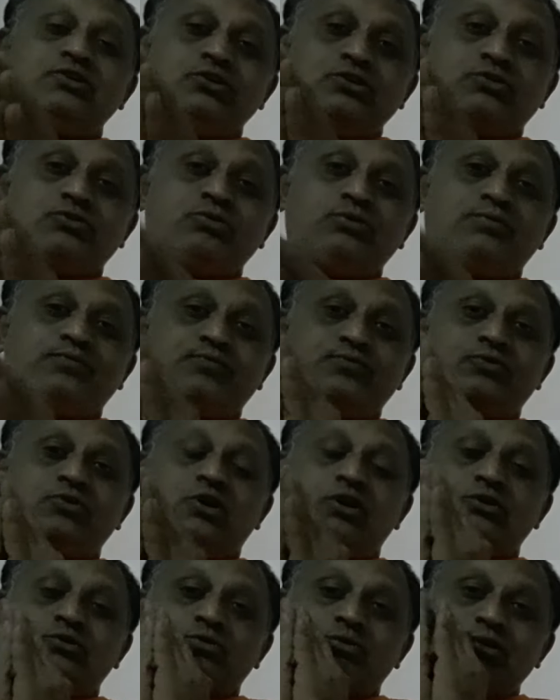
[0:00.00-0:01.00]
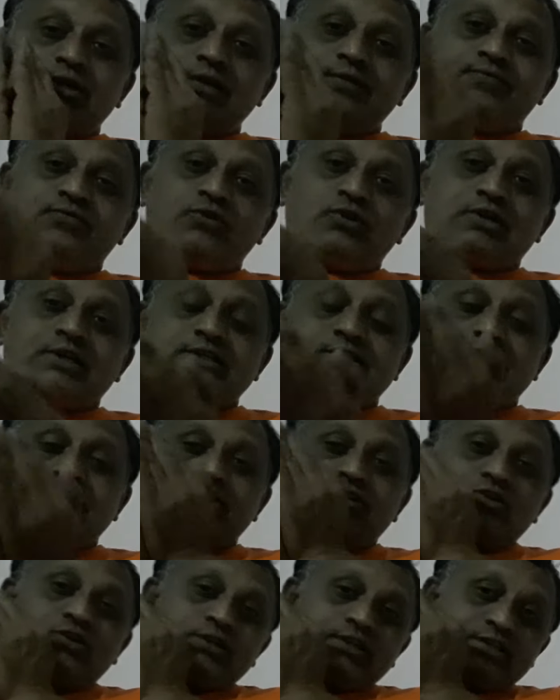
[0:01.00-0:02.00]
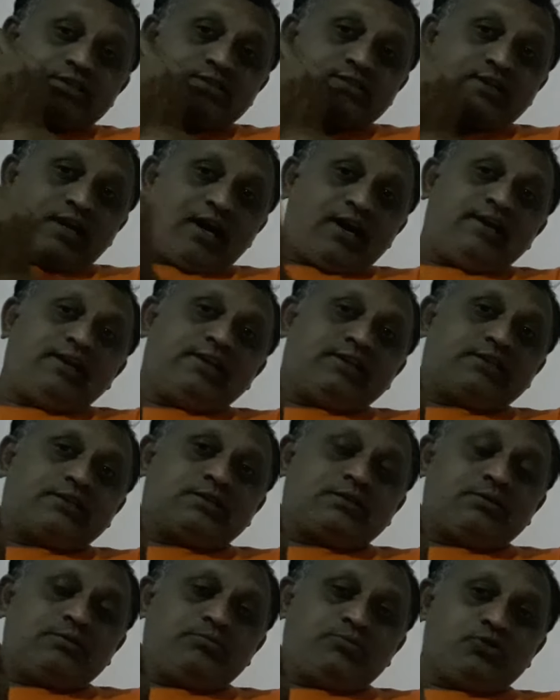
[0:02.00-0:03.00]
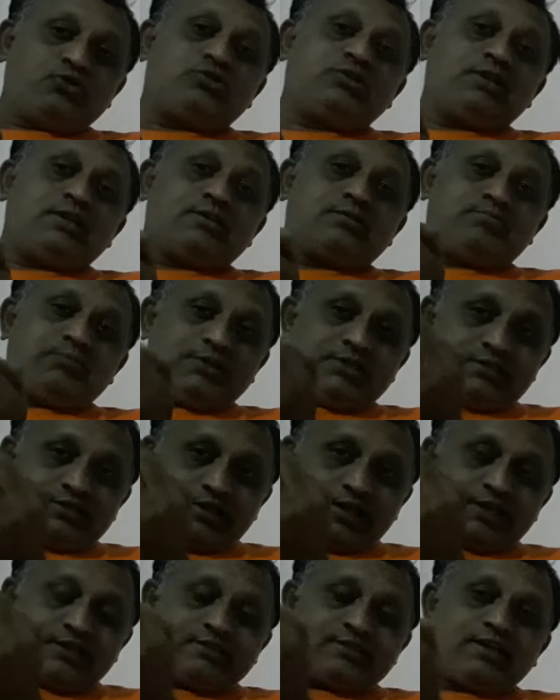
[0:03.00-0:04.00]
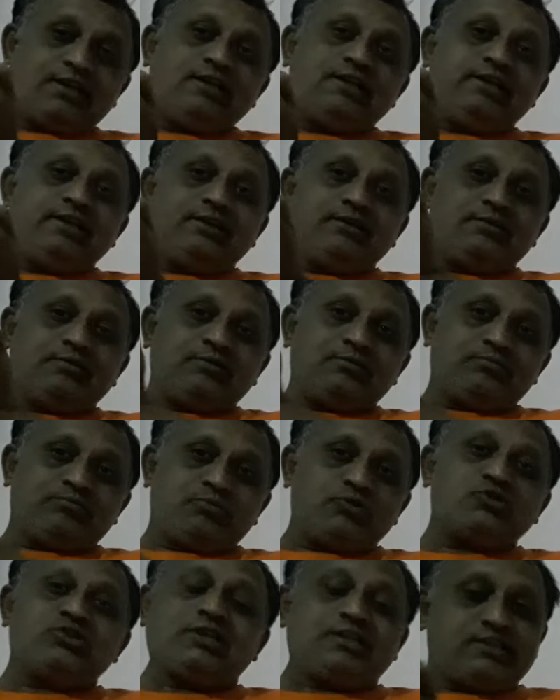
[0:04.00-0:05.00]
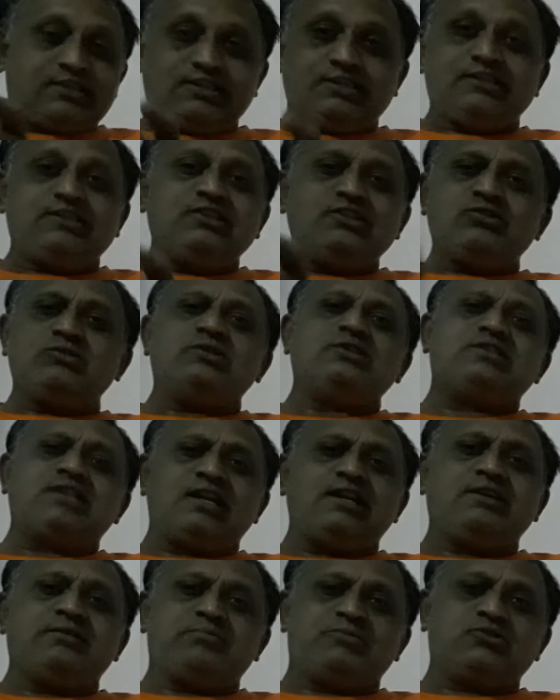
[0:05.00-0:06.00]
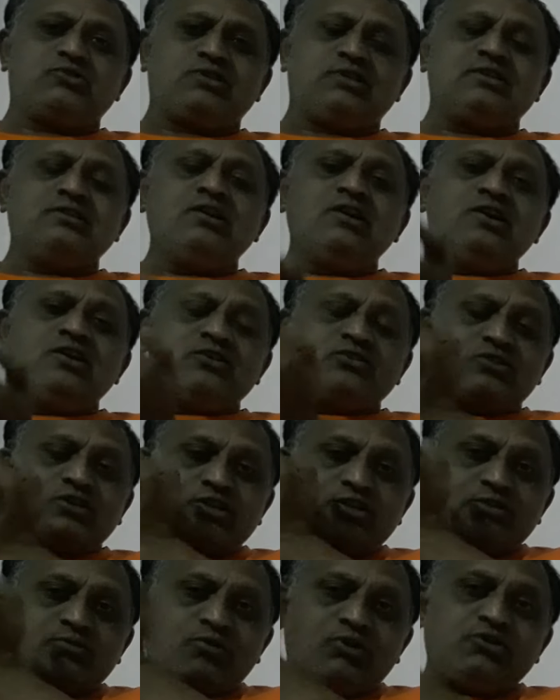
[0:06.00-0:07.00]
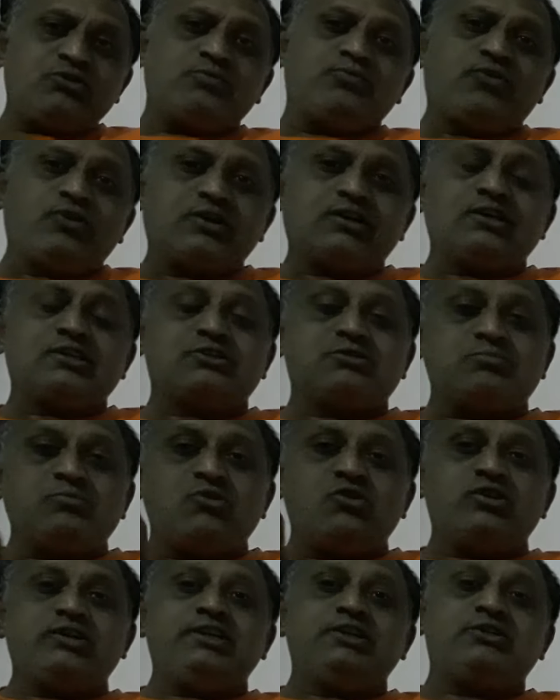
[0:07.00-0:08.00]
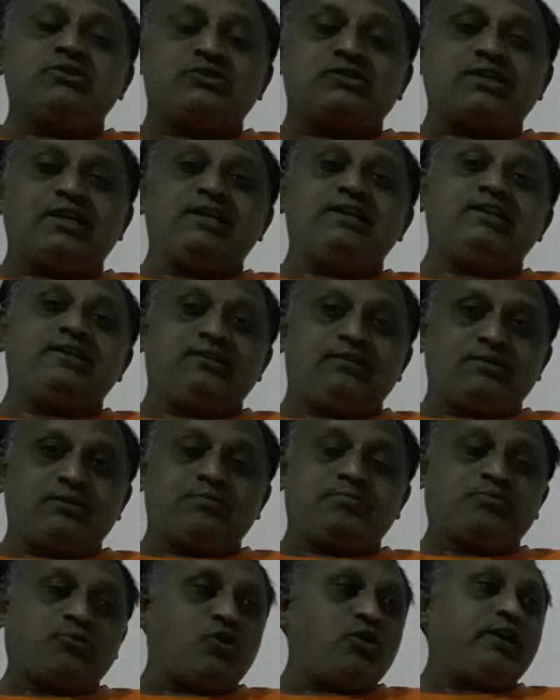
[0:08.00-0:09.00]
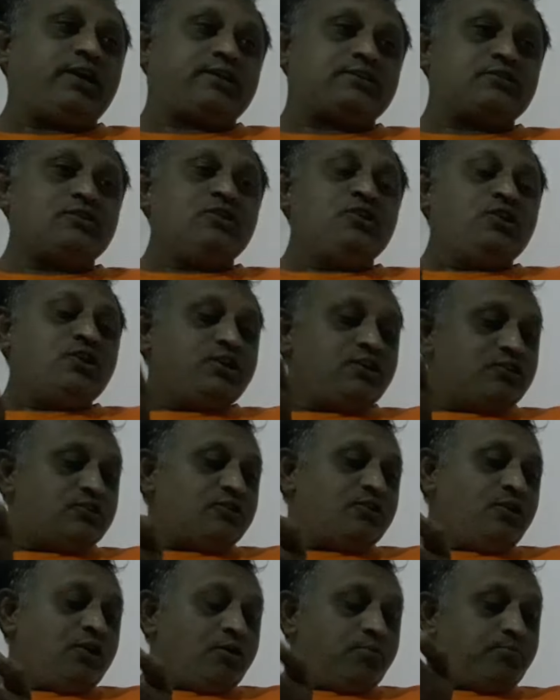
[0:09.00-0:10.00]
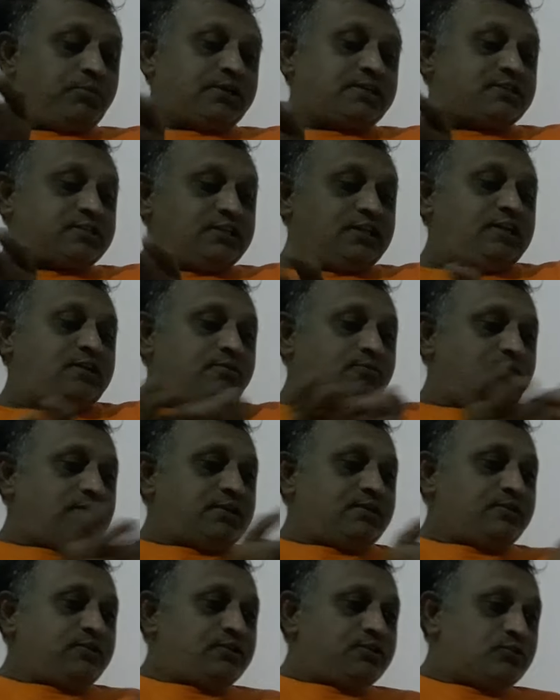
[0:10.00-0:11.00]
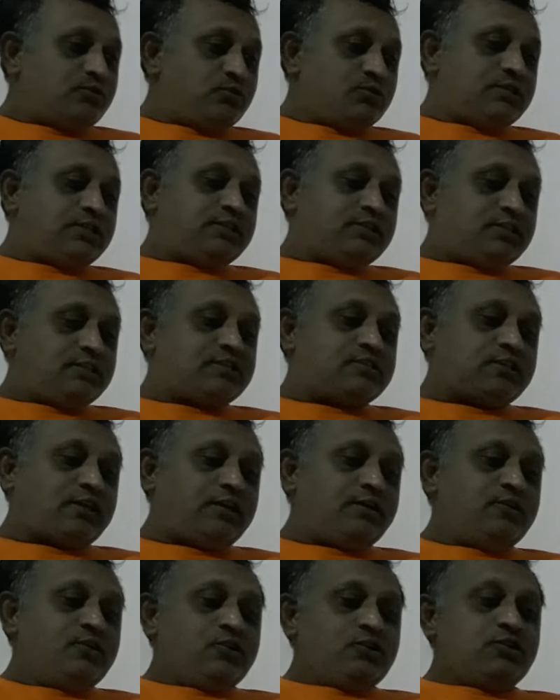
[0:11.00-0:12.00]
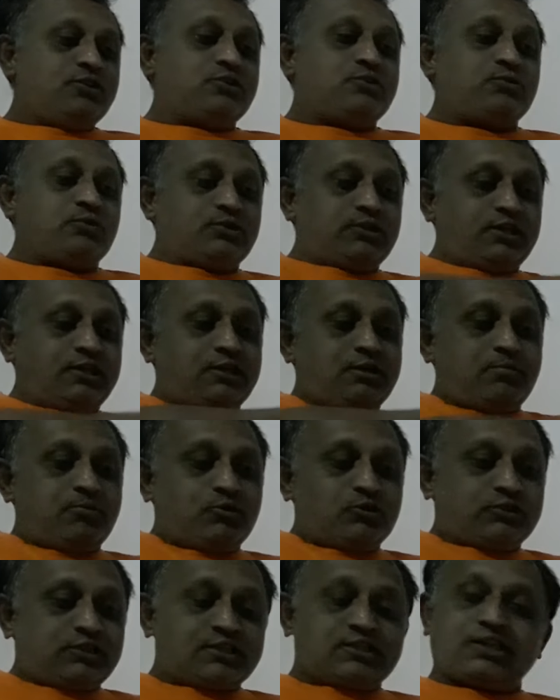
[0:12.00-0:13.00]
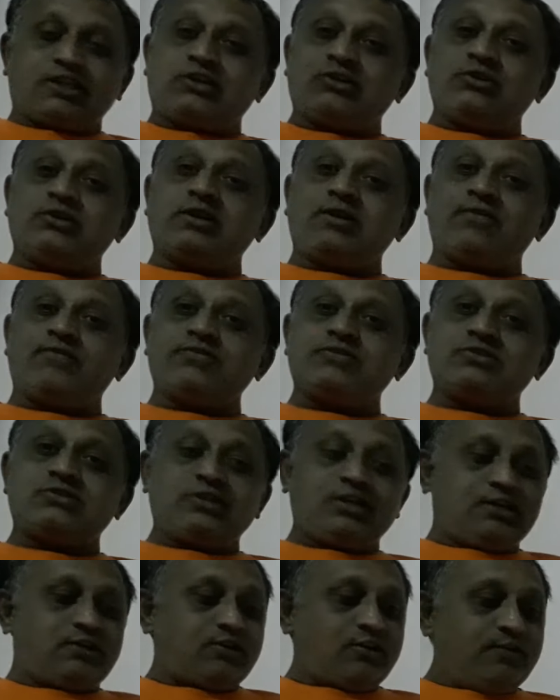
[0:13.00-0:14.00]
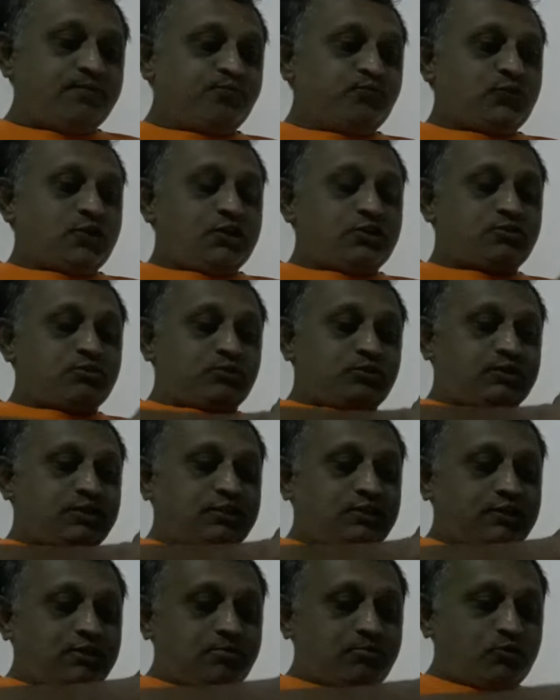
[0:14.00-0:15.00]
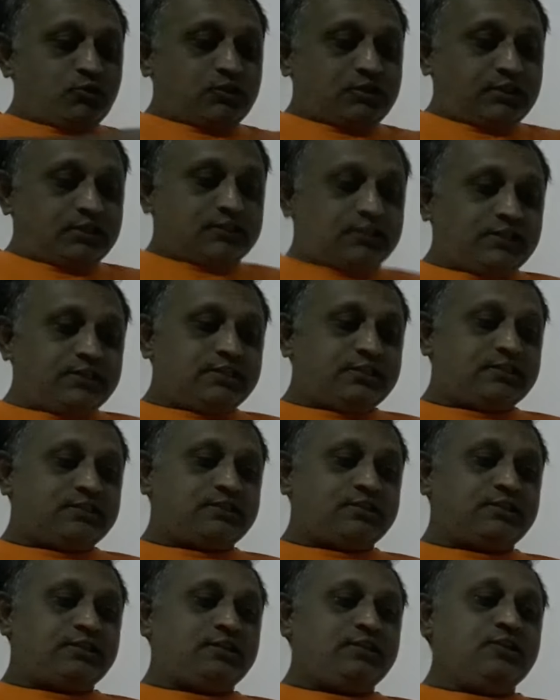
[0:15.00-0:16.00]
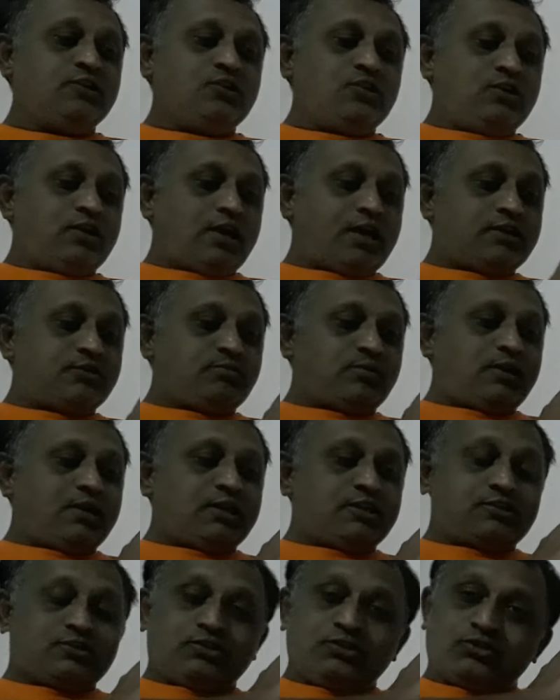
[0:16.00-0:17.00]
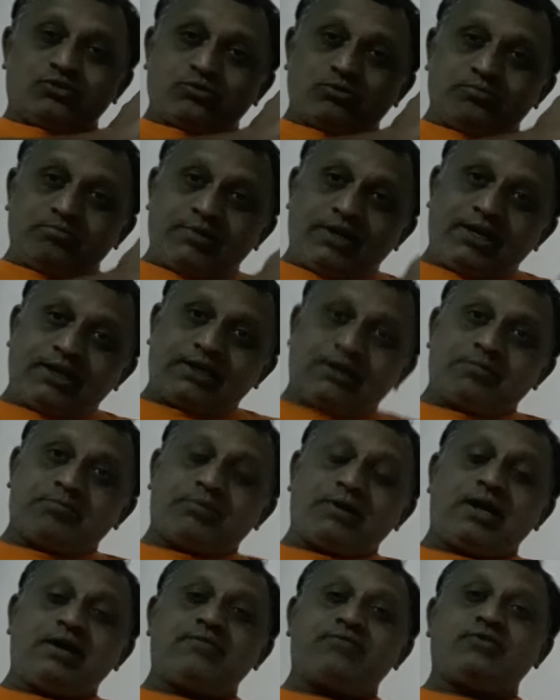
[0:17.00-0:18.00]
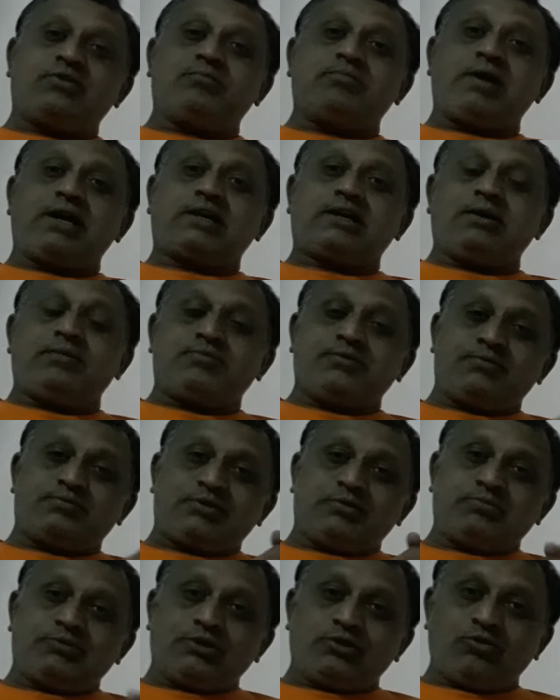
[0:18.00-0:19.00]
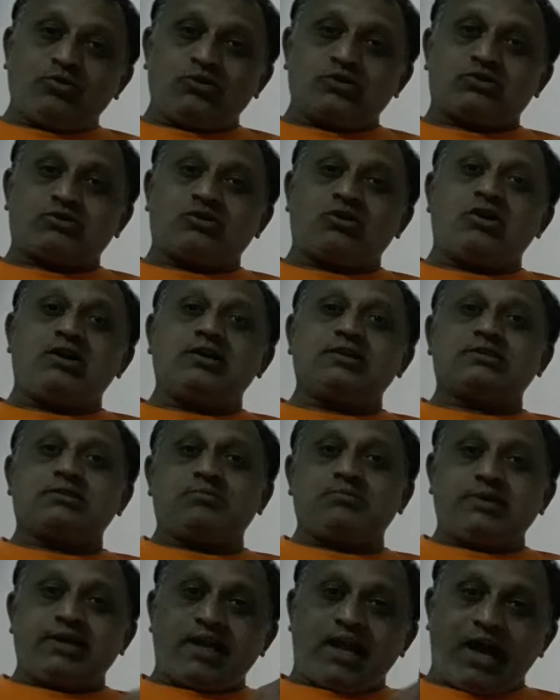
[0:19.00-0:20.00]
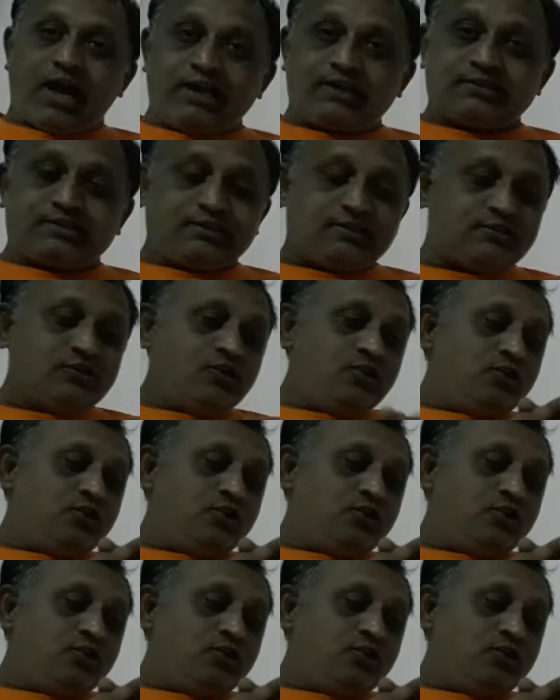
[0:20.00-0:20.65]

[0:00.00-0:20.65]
should not only focusing on his direct business, means like selling business. He is into the selling business, so he want to focus more into selling the products. But still, when he is using this kind, he should think about the security of his data. He should think about authenticity, as well as he should make a plan for backup. If something goes wrong, somebody hacks it,